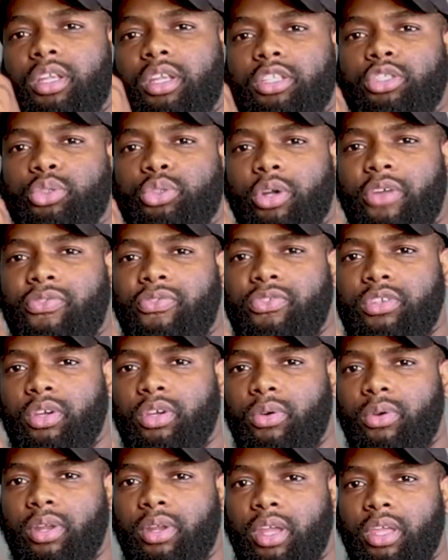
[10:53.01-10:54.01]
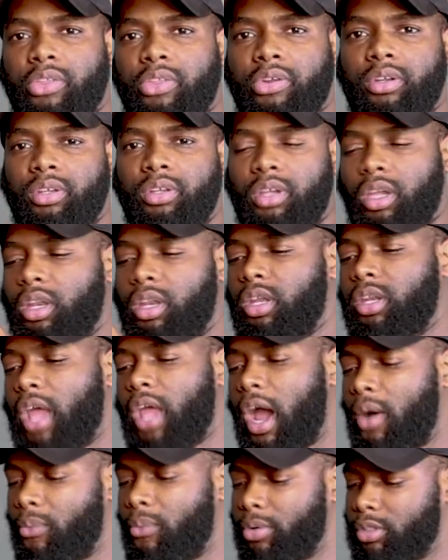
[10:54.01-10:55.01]
drift to it either, any
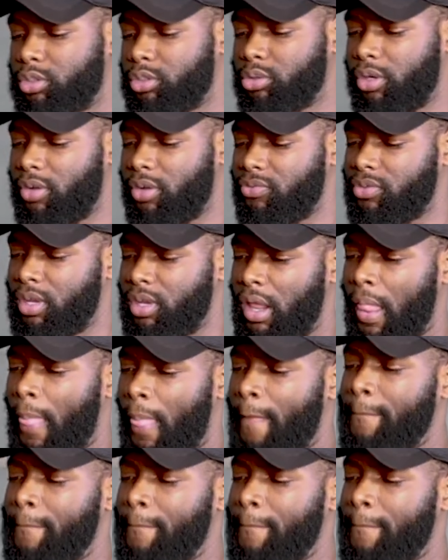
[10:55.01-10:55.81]
downward drift.